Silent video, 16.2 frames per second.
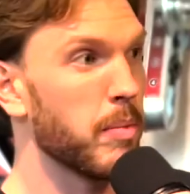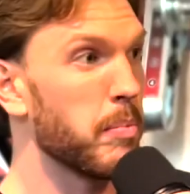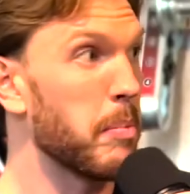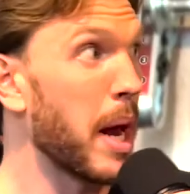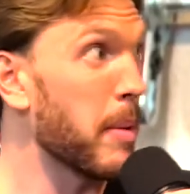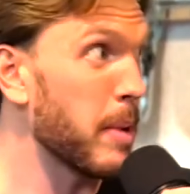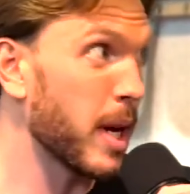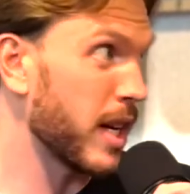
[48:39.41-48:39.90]

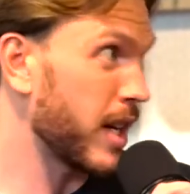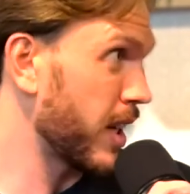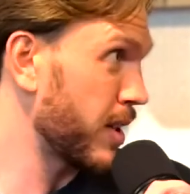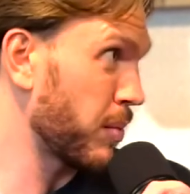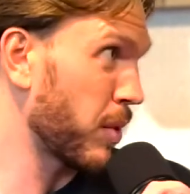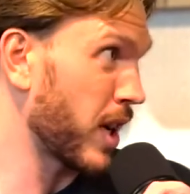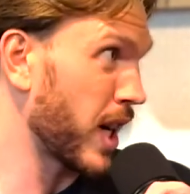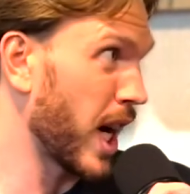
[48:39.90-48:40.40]
Maybe it
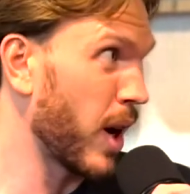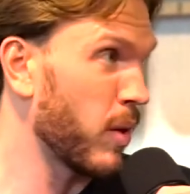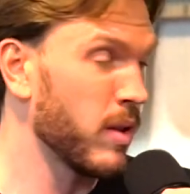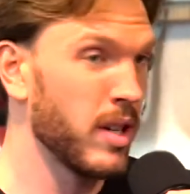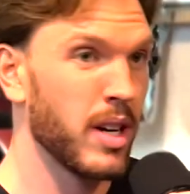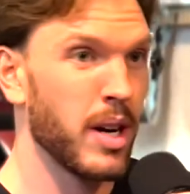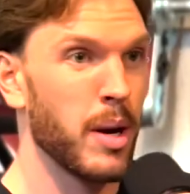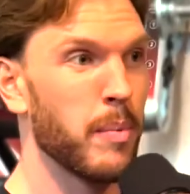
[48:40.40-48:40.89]
doesn't work out,
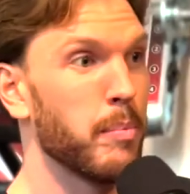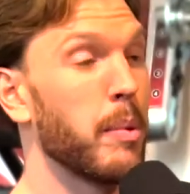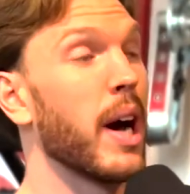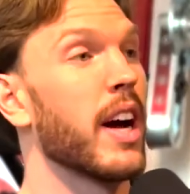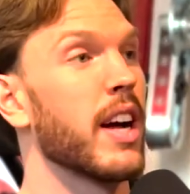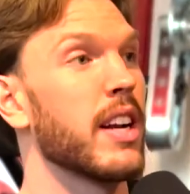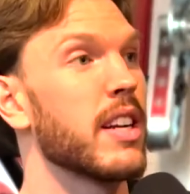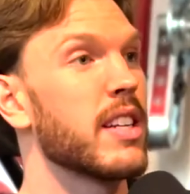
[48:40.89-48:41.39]

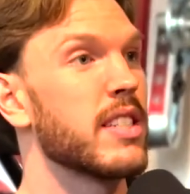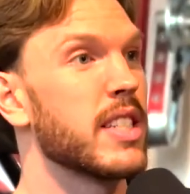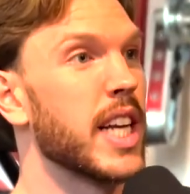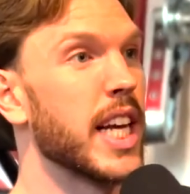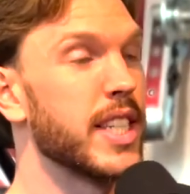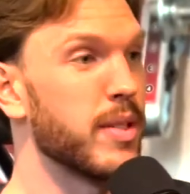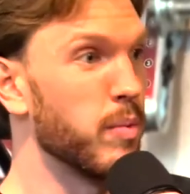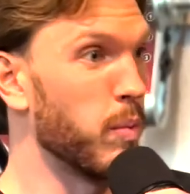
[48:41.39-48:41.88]
but
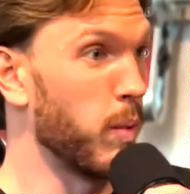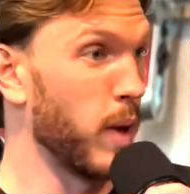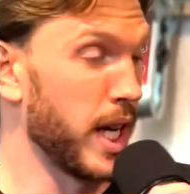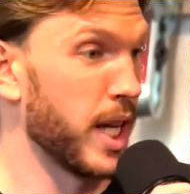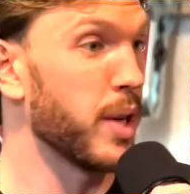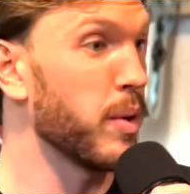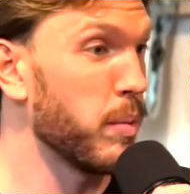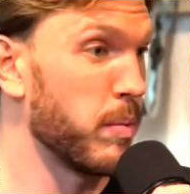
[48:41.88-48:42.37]
what
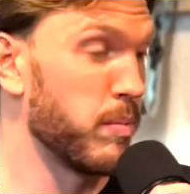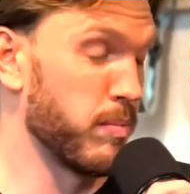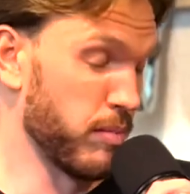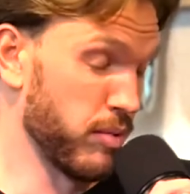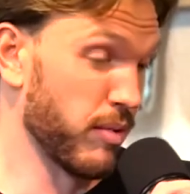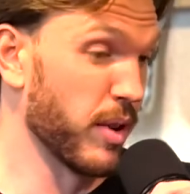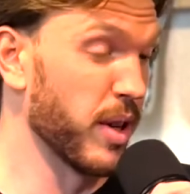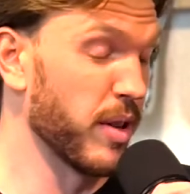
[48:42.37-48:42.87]
you
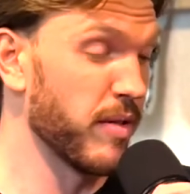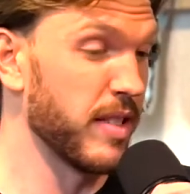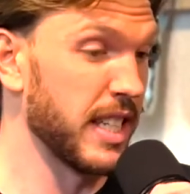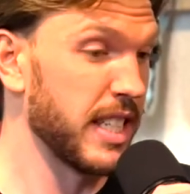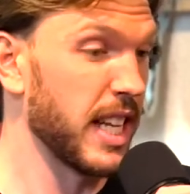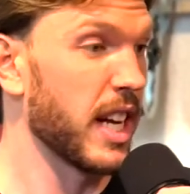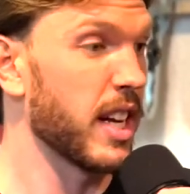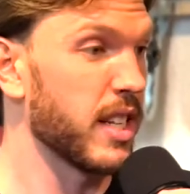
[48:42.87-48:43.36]
proved
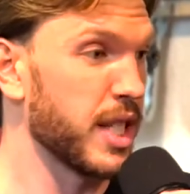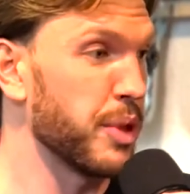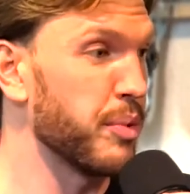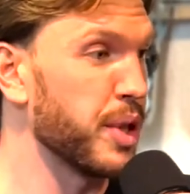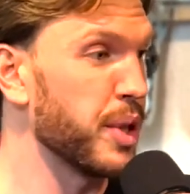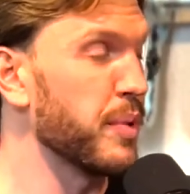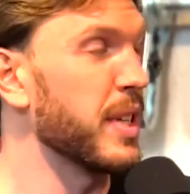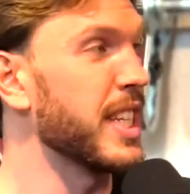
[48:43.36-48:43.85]
is that you
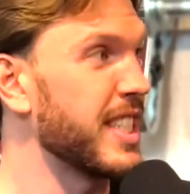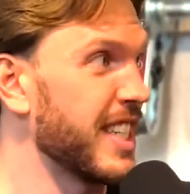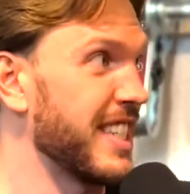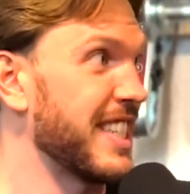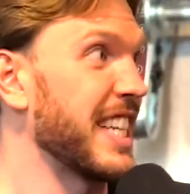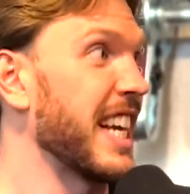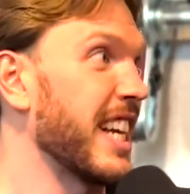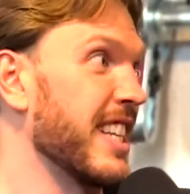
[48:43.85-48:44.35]
do need to
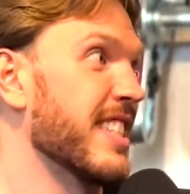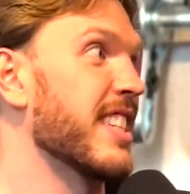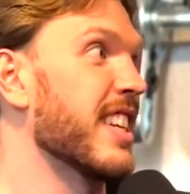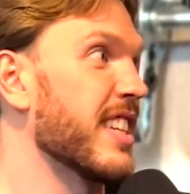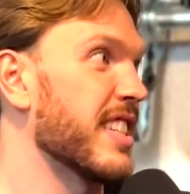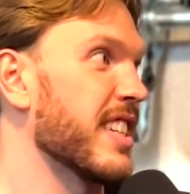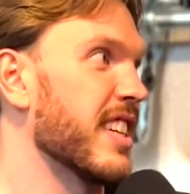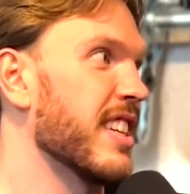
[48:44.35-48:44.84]
stay
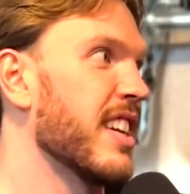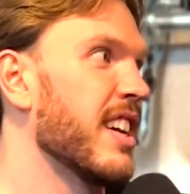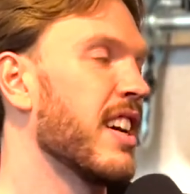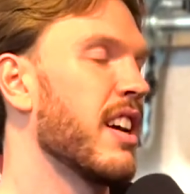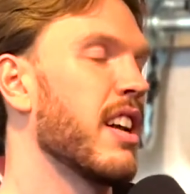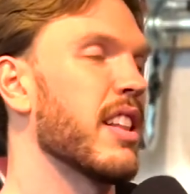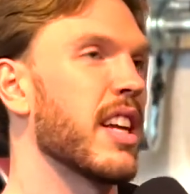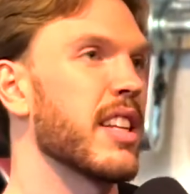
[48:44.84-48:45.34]
consistent. Yeah.
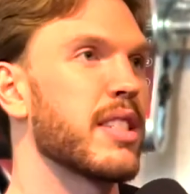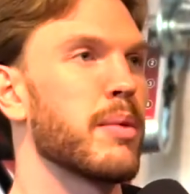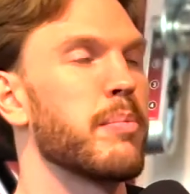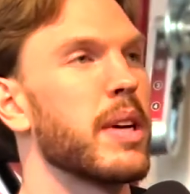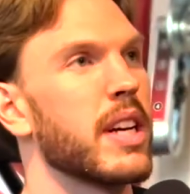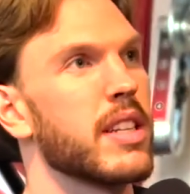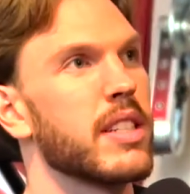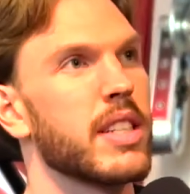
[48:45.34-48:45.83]
That's the
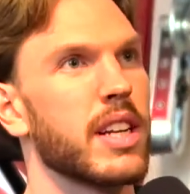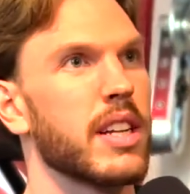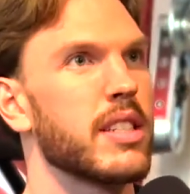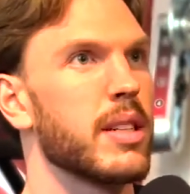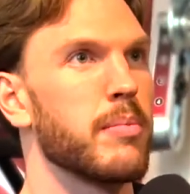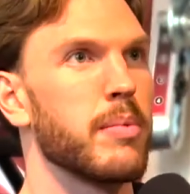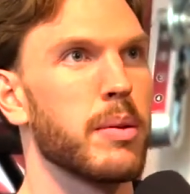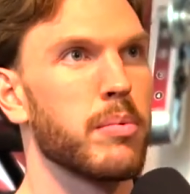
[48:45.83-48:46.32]
biggest thing I
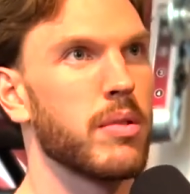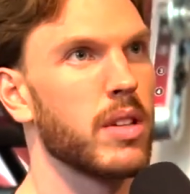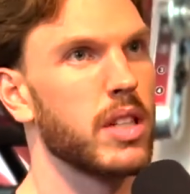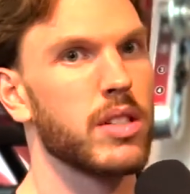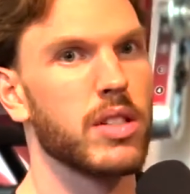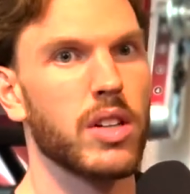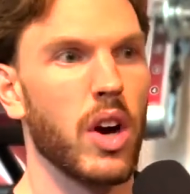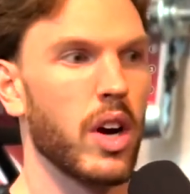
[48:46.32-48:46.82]
see people
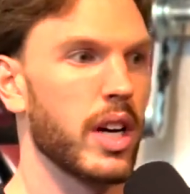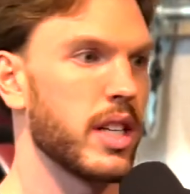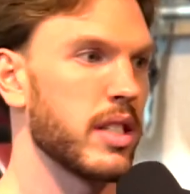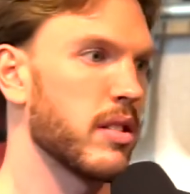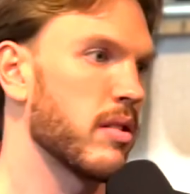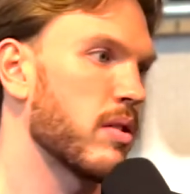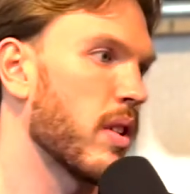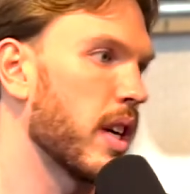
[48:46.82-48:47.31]
like
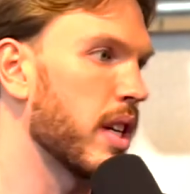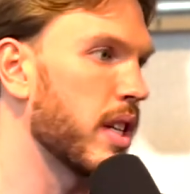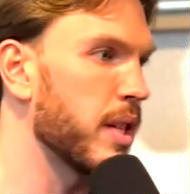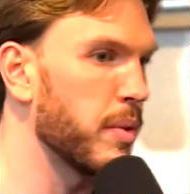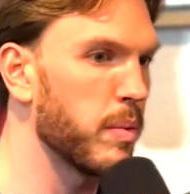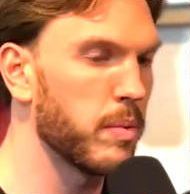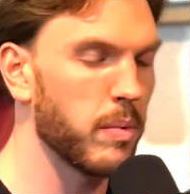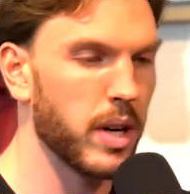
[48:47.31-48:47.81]
starting, trying to
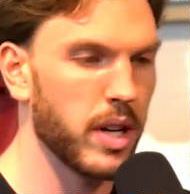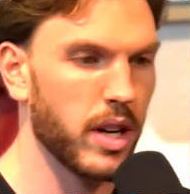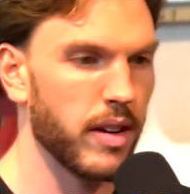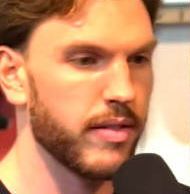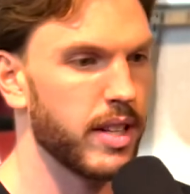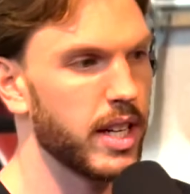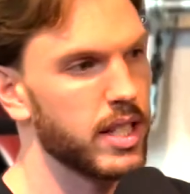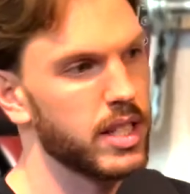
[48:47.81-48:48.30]
do
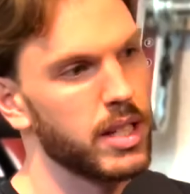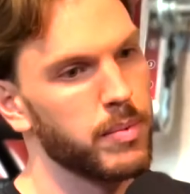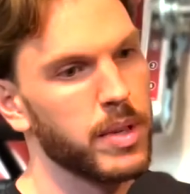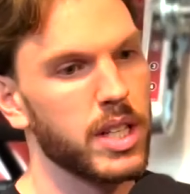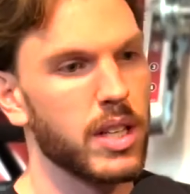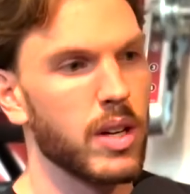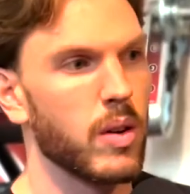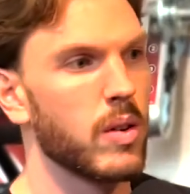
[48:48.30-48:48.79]
one-off things, and I'm
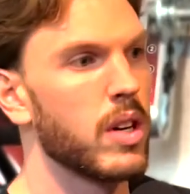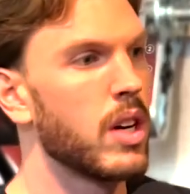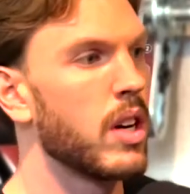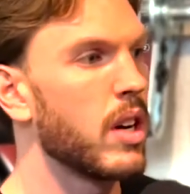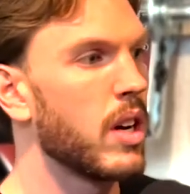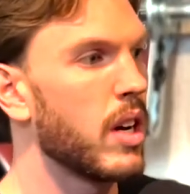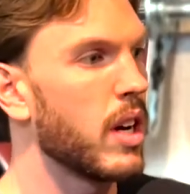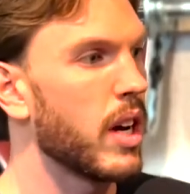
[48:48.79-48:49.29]
like, yo,
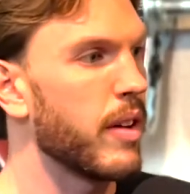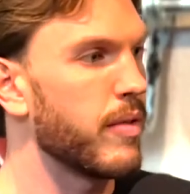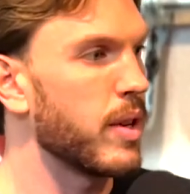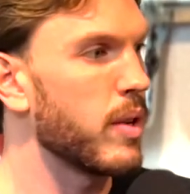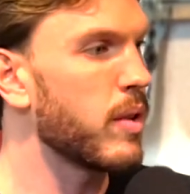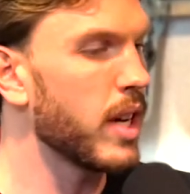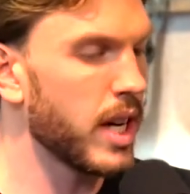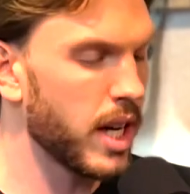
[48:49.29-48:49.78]
if
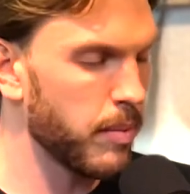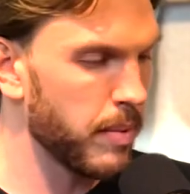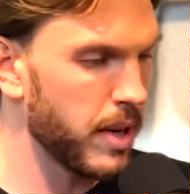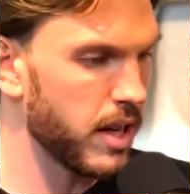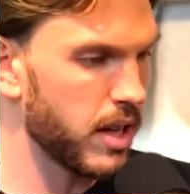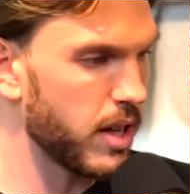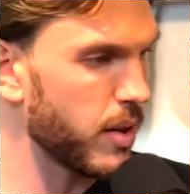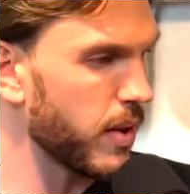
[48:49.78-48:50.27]
you can
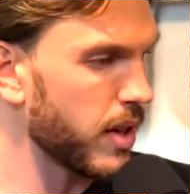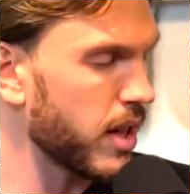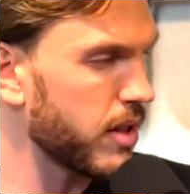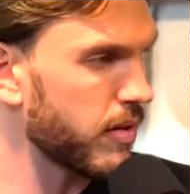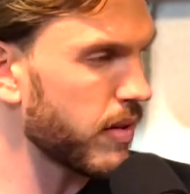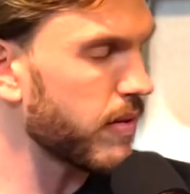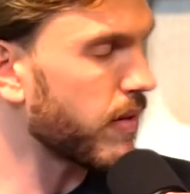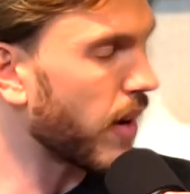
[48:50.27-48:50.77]
commit to doing this
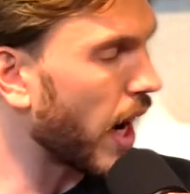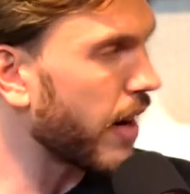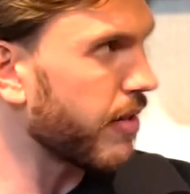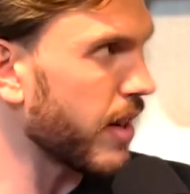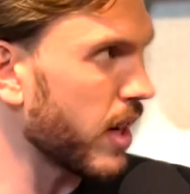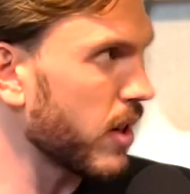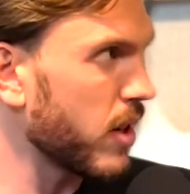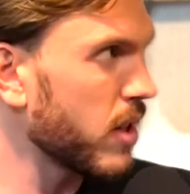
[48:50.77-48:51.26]
for
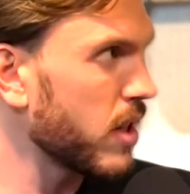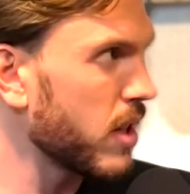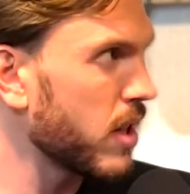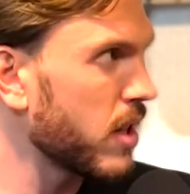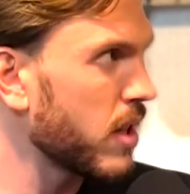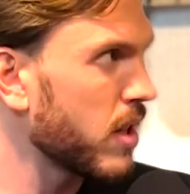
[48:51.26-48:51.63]
5 years,